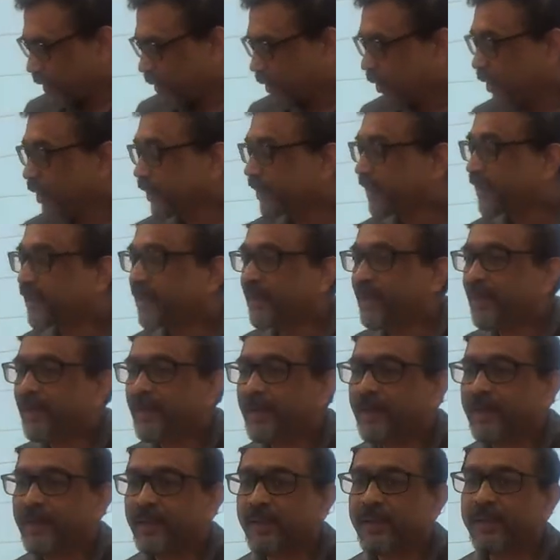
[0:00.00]
what
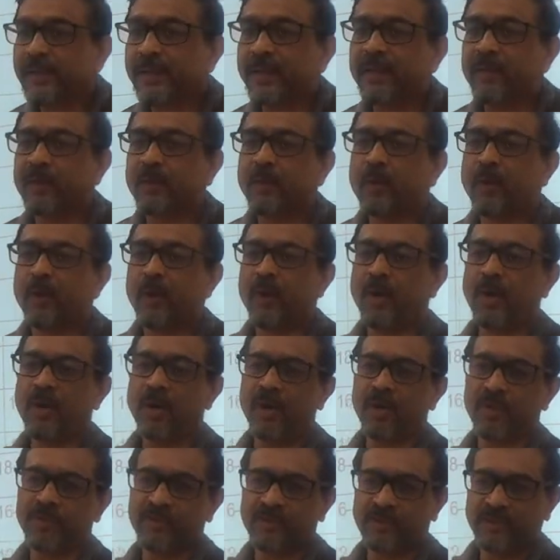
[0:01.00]
can
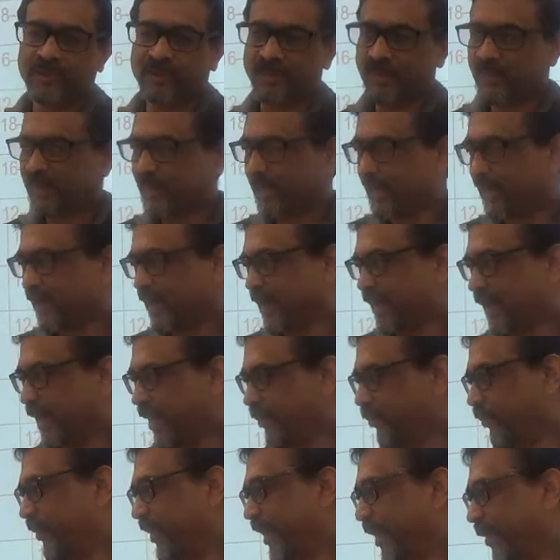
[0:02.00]
cause
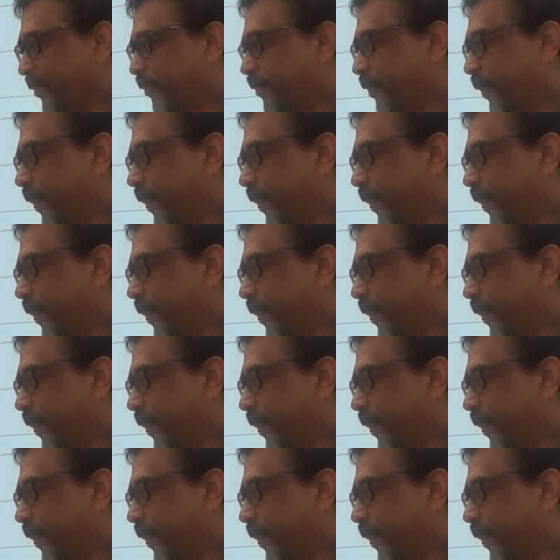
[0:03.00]
apnea?